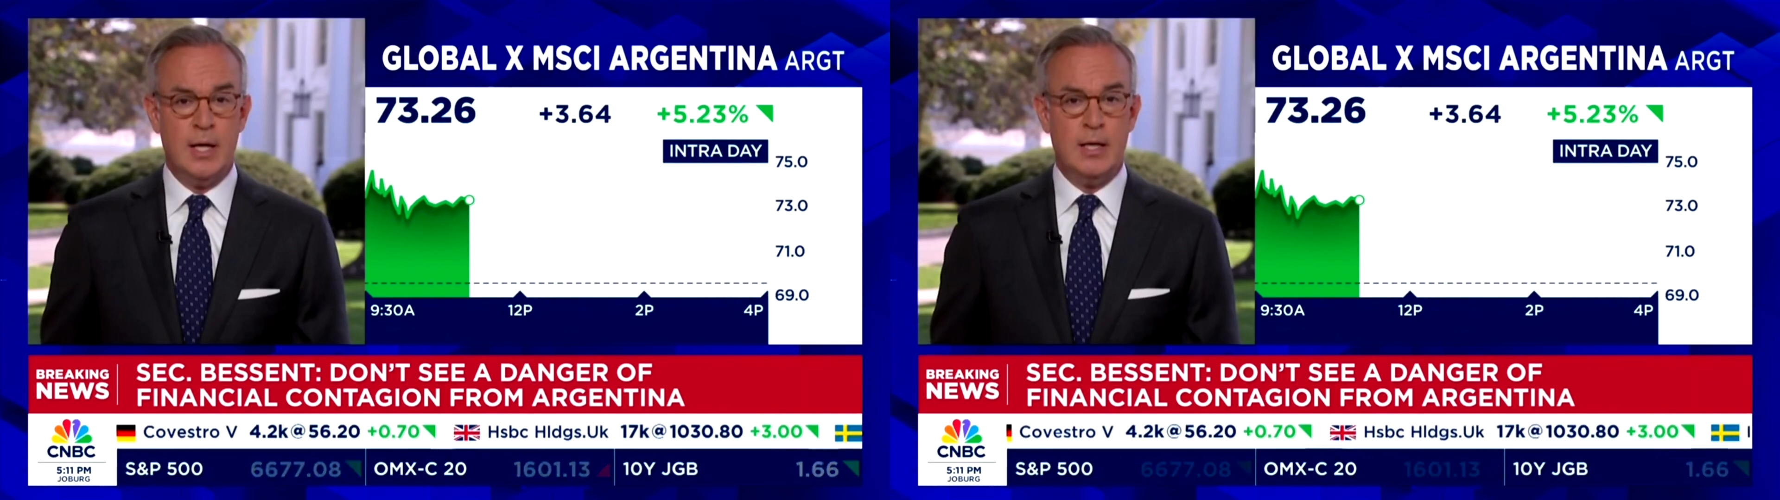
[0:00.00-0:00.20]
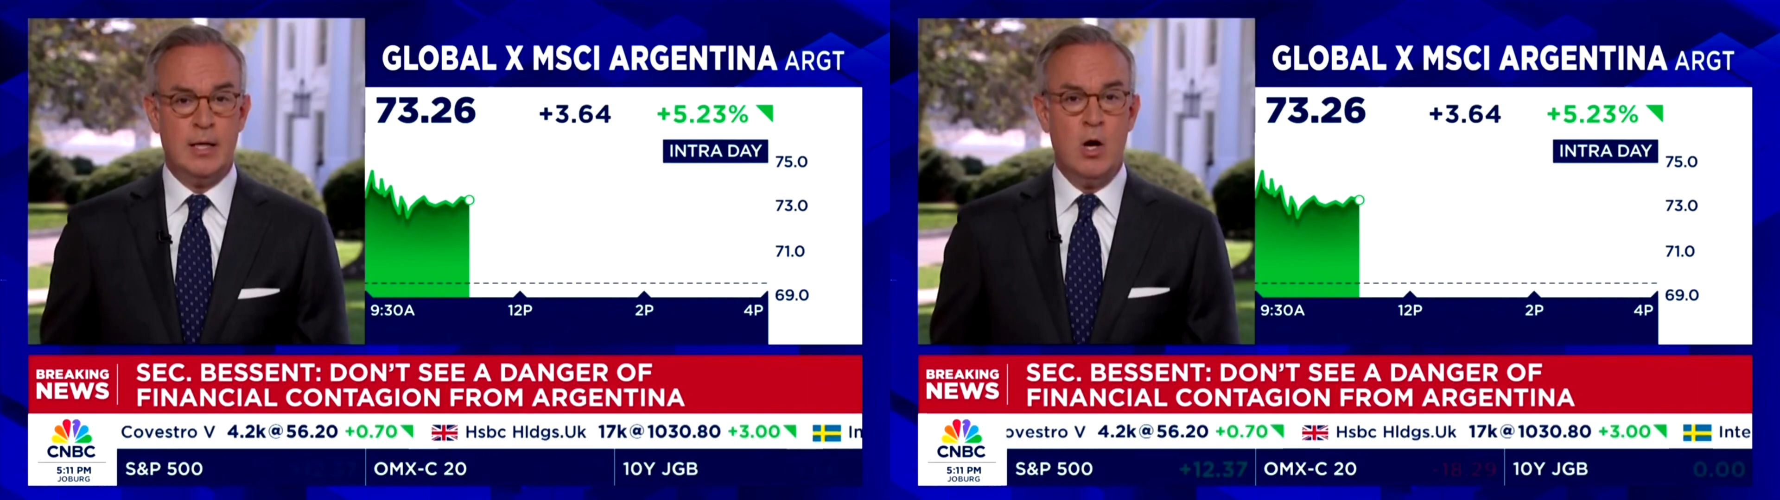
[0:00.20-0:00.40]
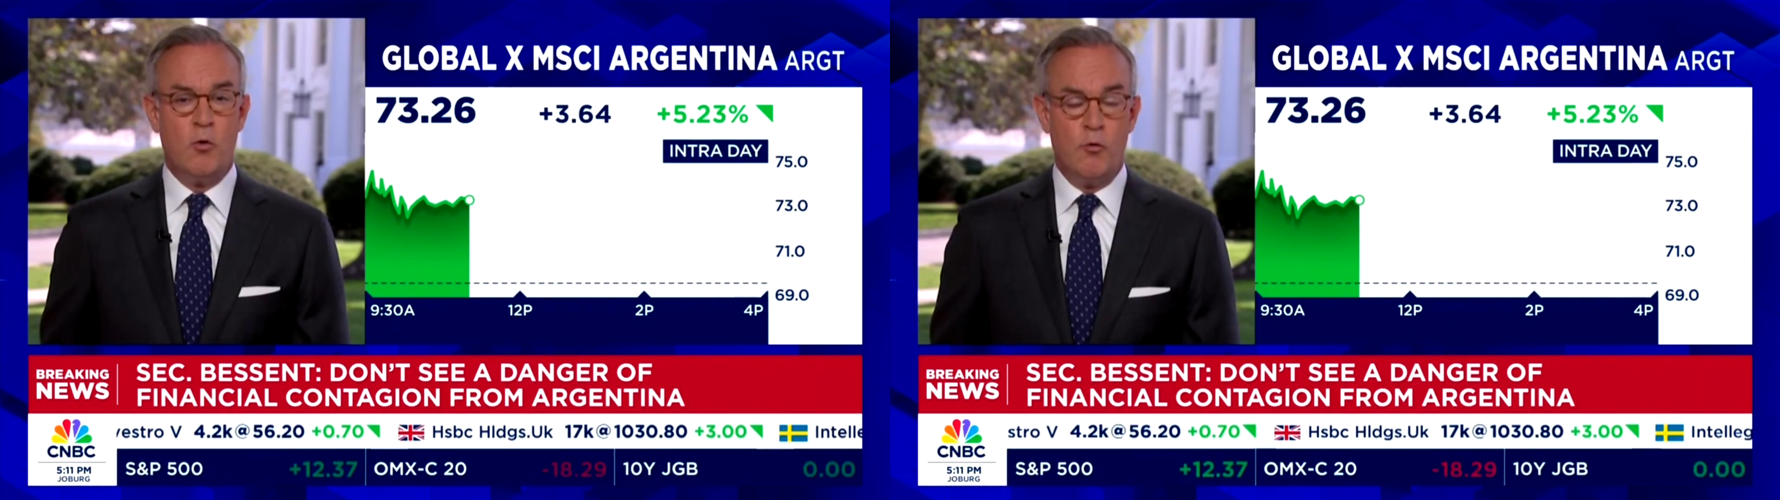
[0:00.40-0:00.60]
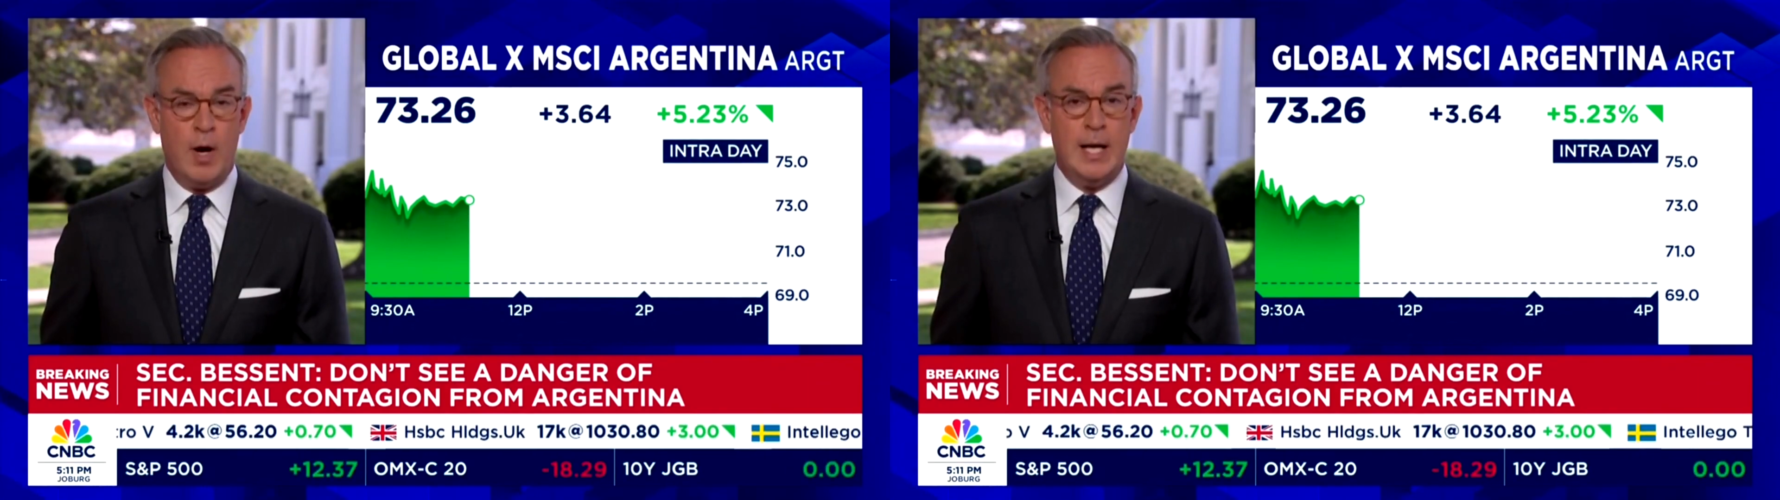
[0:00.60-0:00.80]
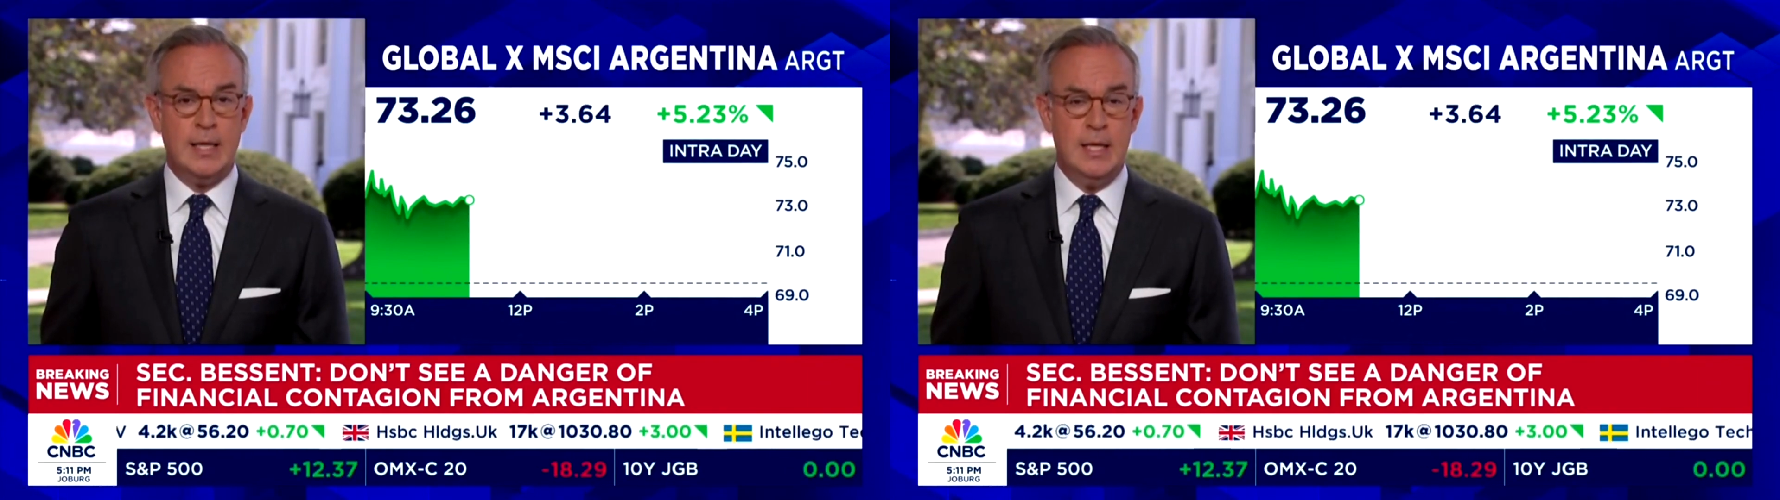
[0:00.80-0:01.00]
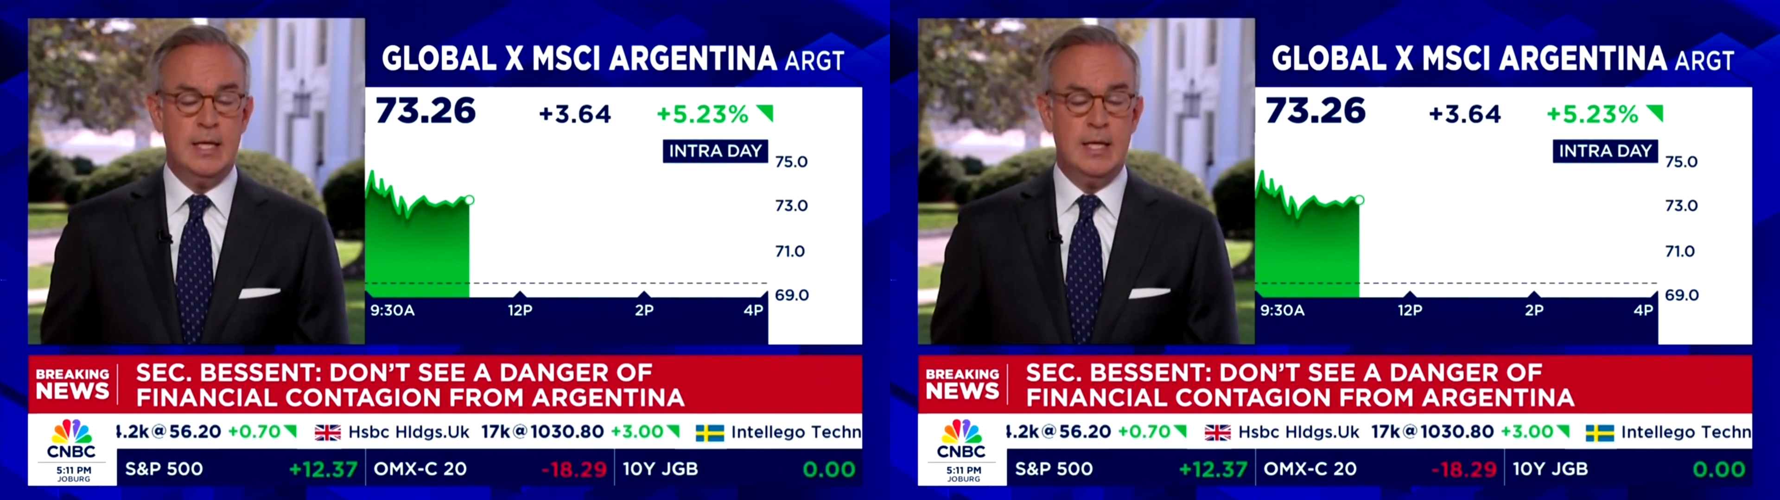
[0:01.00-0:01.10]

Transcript: trying to right the